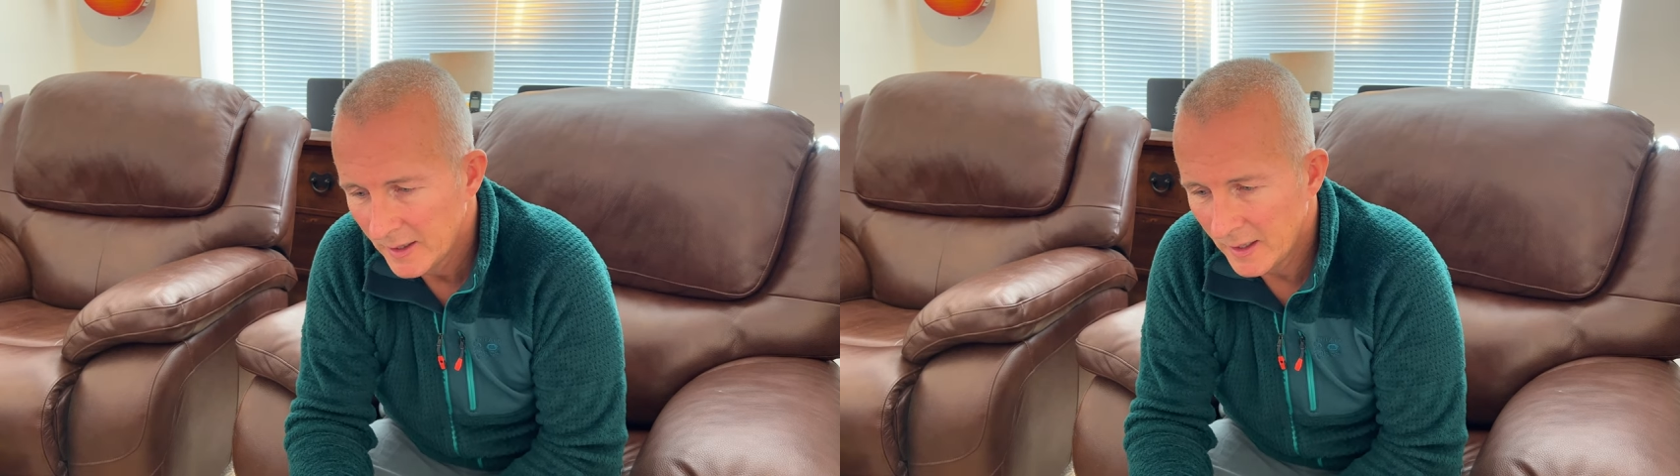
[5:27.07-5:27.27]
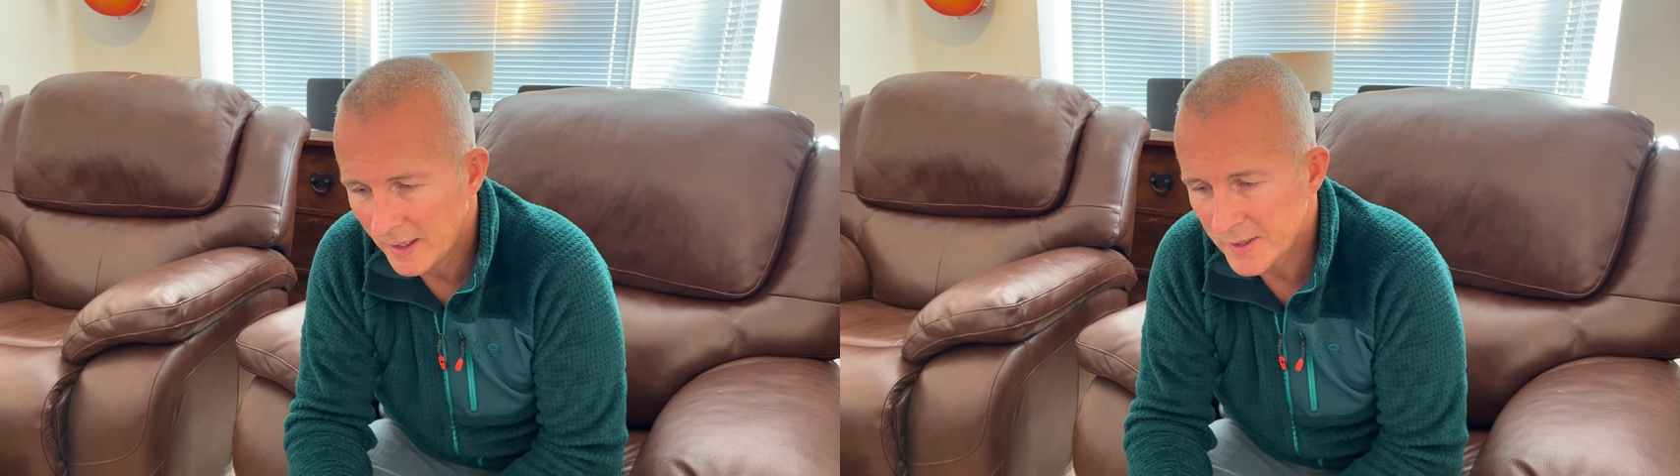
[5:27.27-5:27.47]

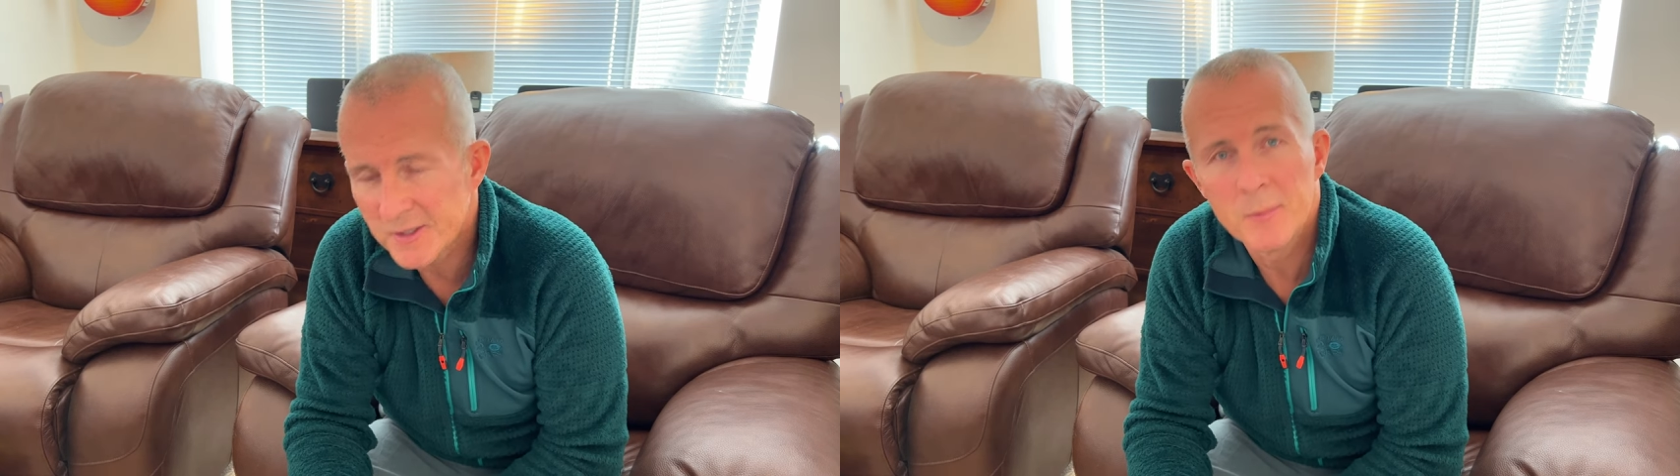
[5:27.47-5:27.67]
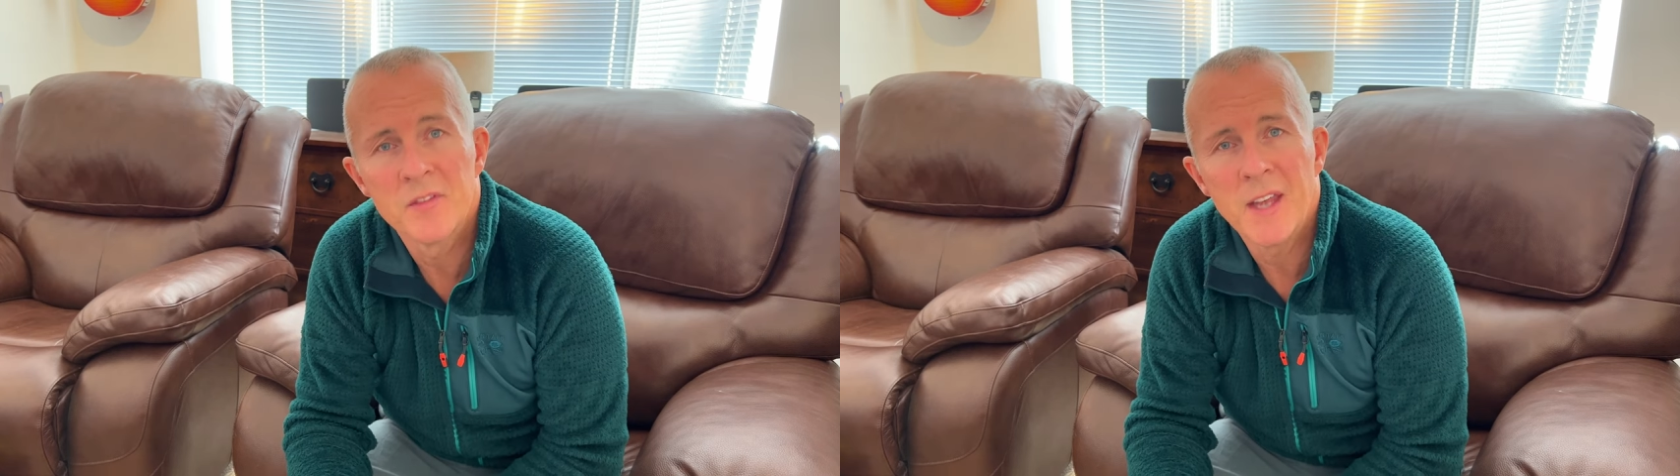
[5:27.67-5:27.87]
Uh,
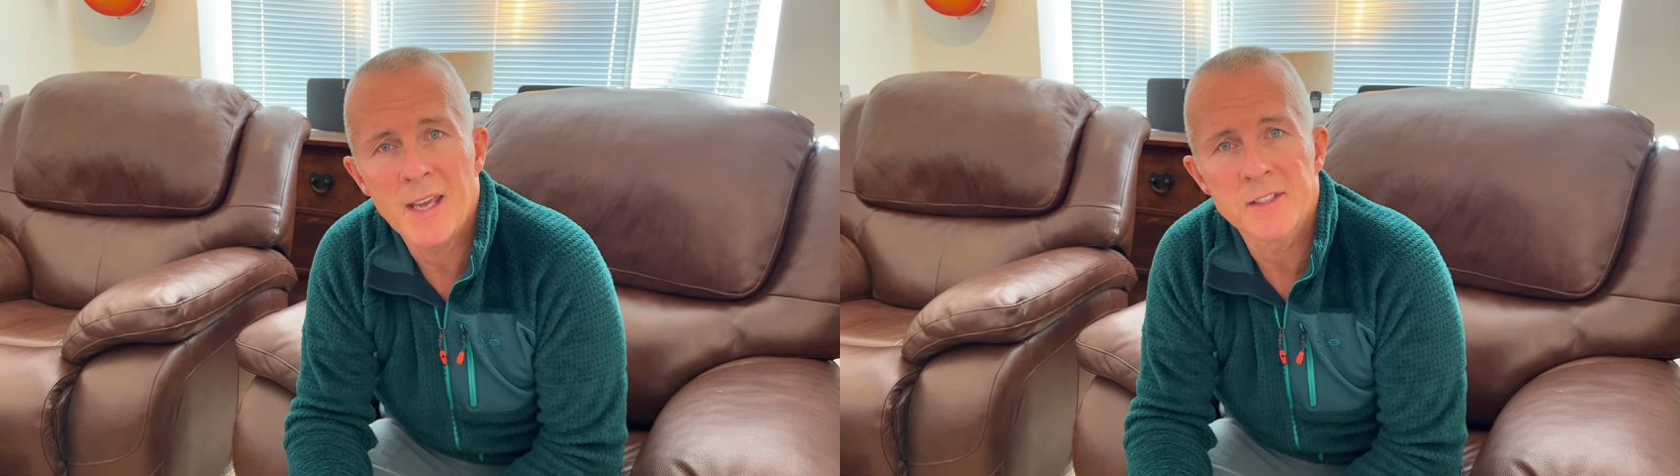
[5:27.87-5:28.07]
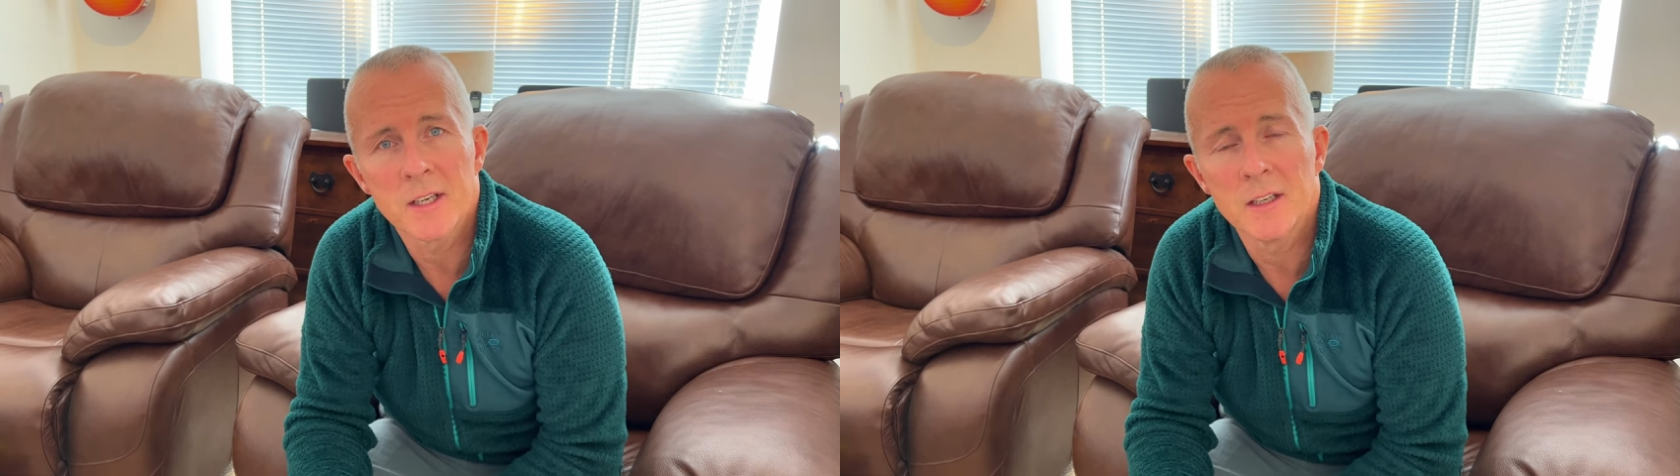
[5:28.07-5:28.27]
some of the
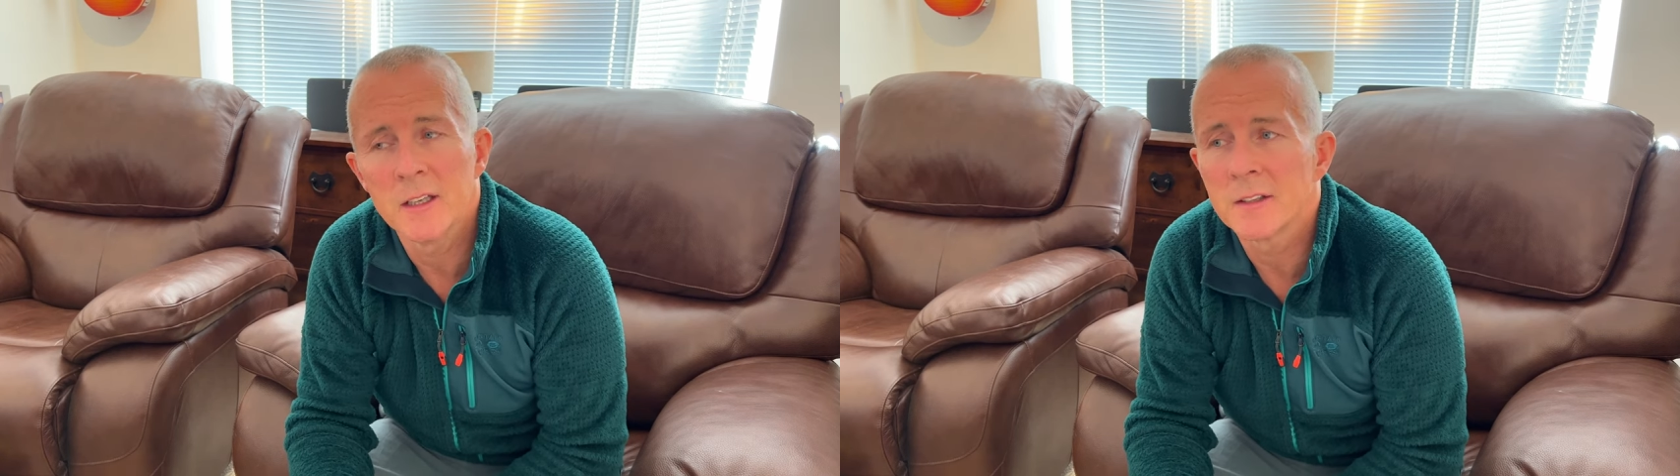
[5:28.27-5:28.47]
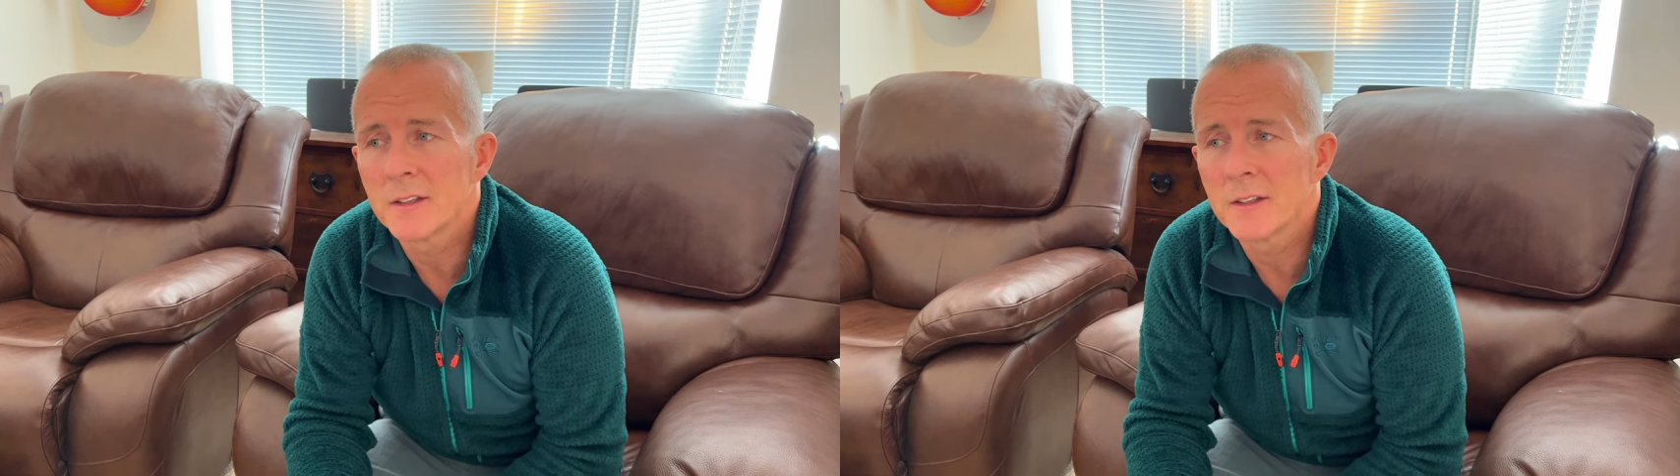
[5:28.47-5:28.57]
etiquette